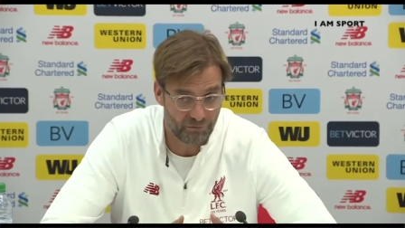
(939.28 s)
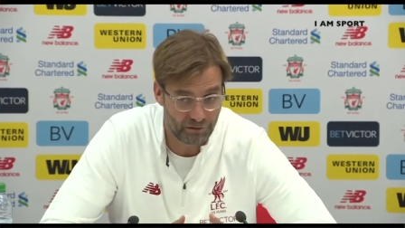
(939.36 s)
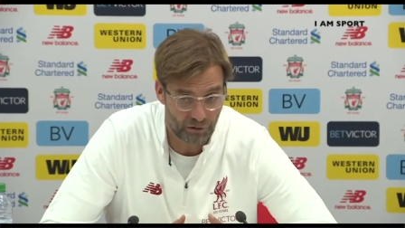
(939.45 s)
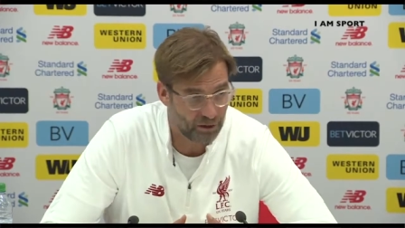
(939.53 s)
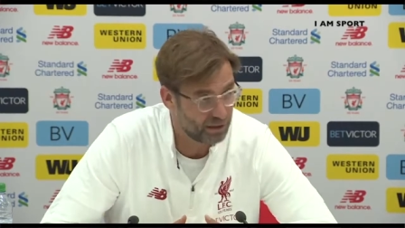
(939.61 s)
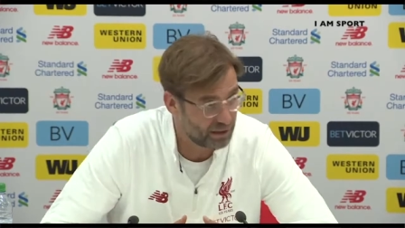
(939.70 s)
a
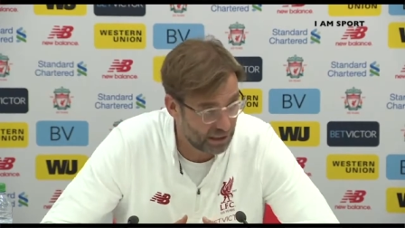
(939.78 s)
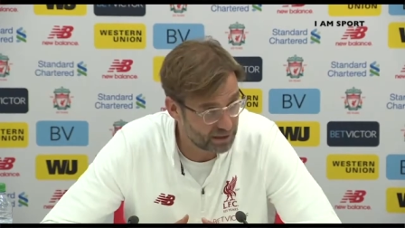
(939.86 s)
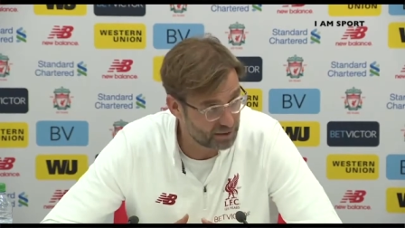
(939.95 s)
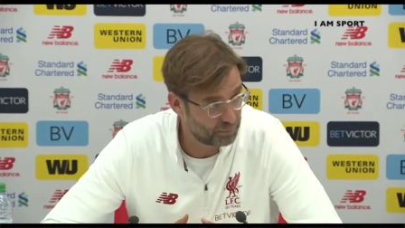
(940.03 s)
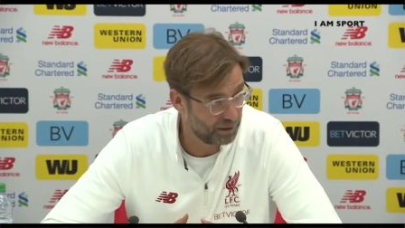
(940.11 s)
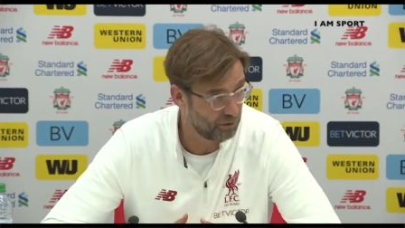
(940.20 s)
very
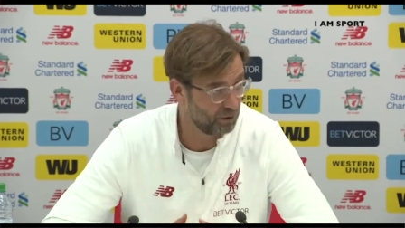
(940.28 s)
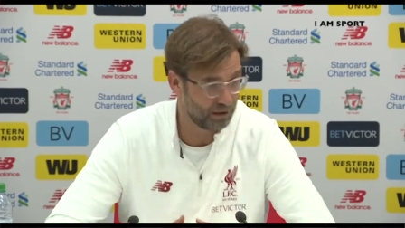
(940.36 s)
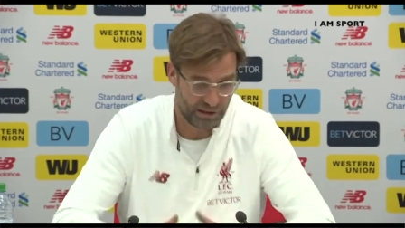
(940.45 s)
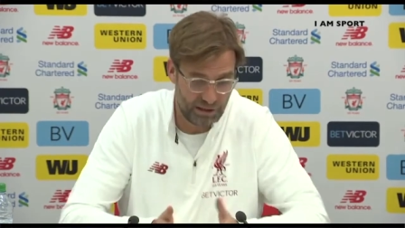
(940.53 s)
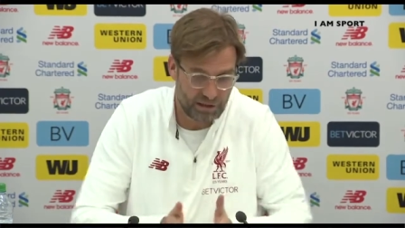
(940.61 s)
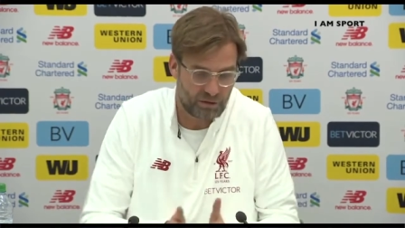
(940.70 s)
intense
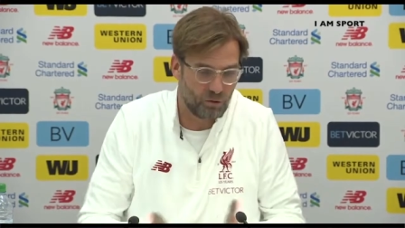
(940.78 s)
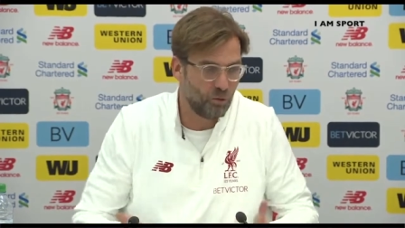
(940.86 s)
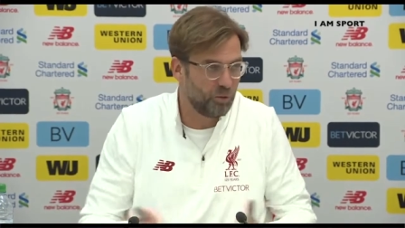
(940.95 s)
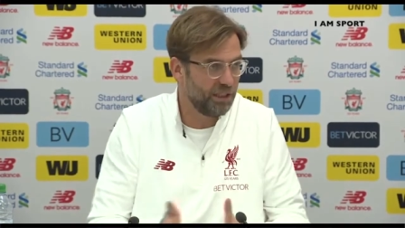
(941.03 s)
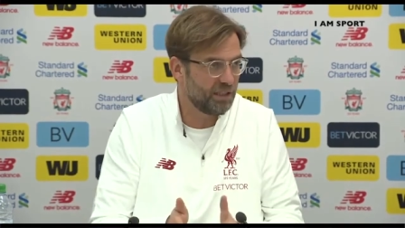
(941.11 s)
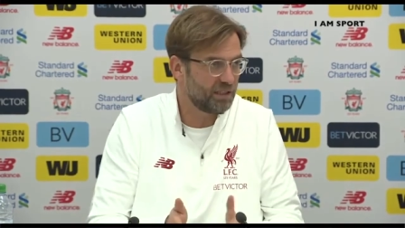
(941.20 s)
period these 2
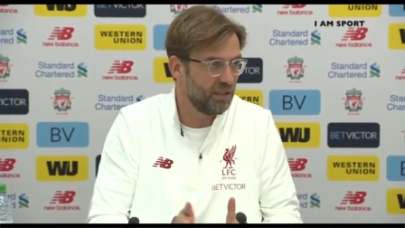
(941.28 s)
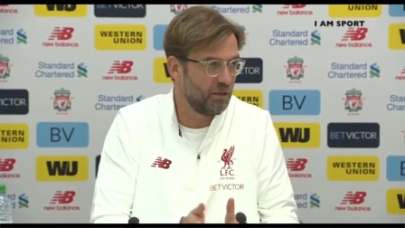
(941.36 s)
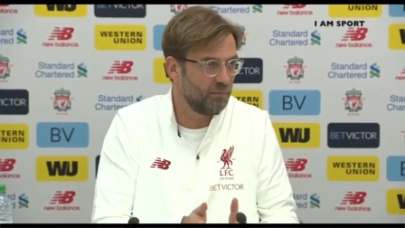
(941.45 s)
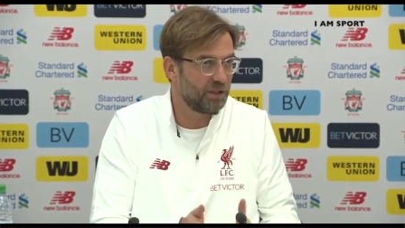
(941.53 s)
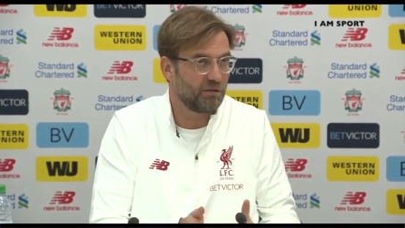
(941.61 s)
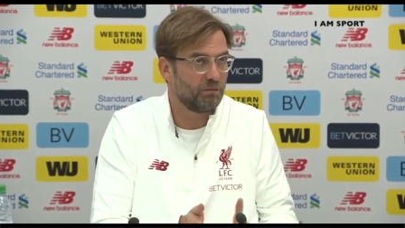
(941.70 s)
weeks
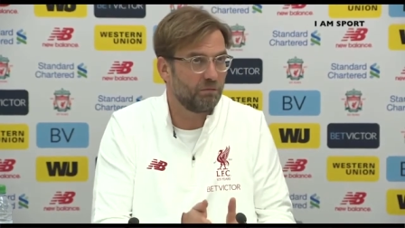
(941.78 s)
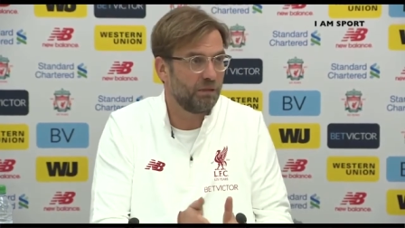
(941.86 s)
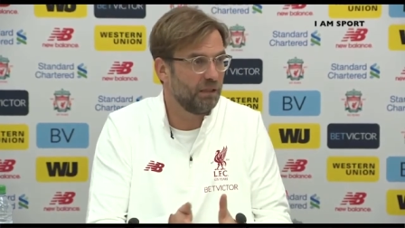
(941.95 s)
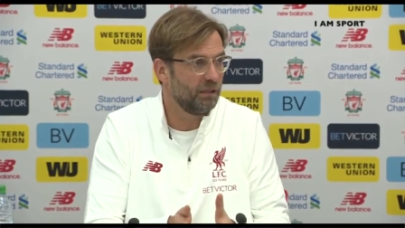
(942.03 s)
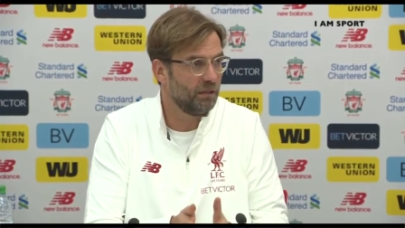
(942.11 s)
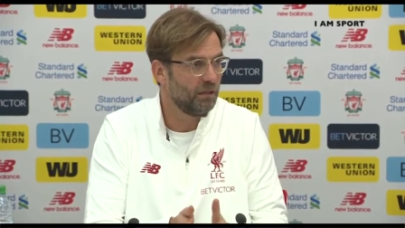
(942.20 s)
now
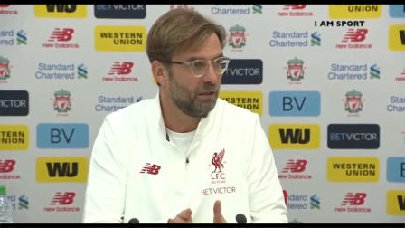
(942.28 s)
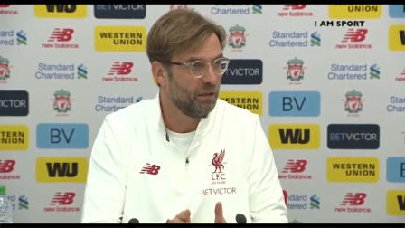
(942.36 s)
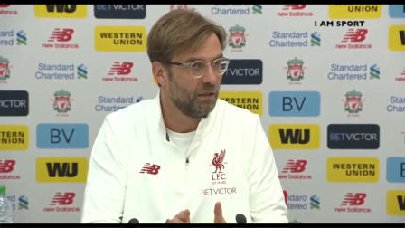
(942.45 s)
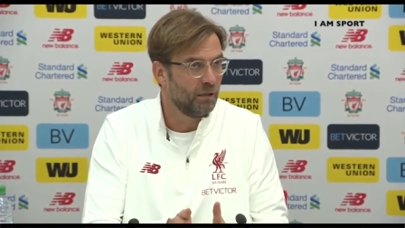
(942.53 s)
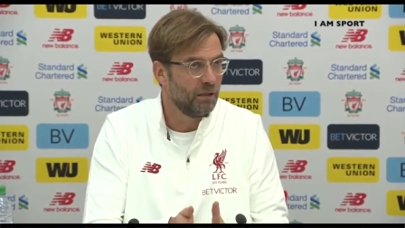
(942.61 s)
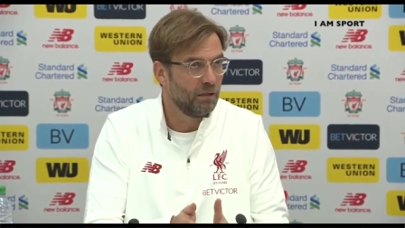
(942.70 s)
between
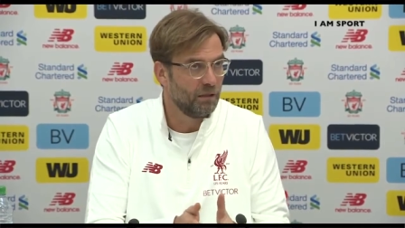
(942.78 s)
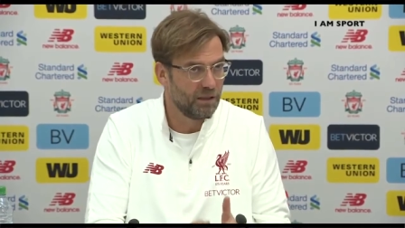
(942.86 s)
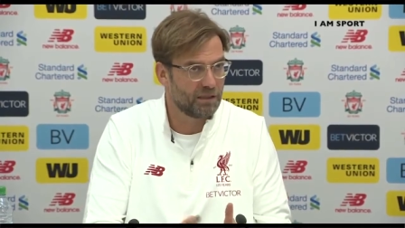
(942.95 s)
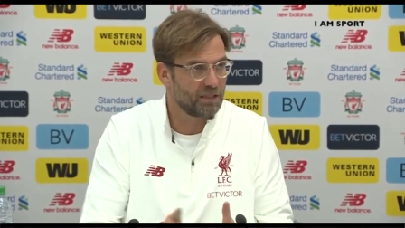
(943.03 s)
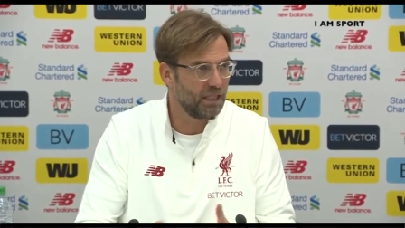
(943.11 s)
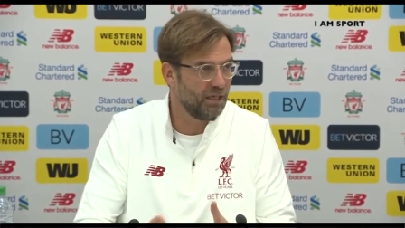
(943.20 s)

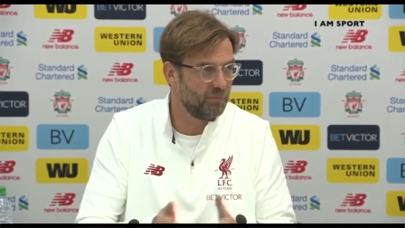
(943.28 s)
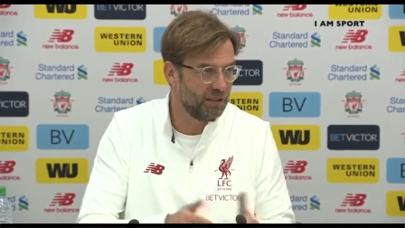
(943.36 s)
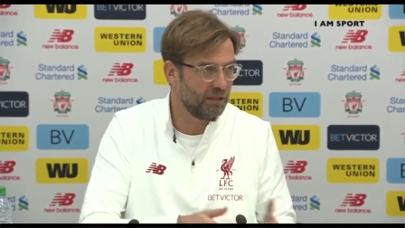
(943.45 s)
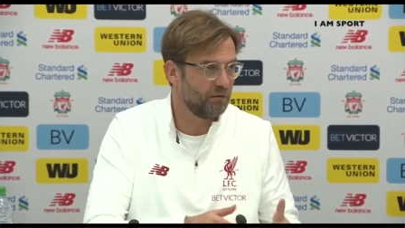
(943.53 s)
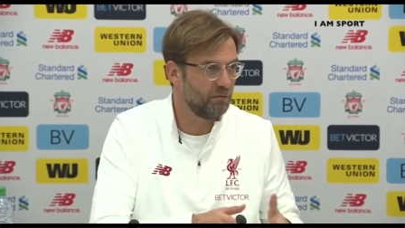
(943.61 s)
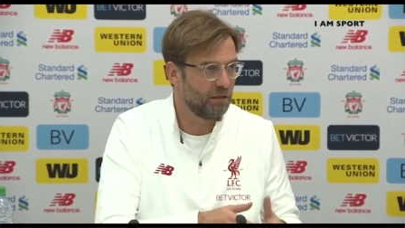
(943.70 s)
this game and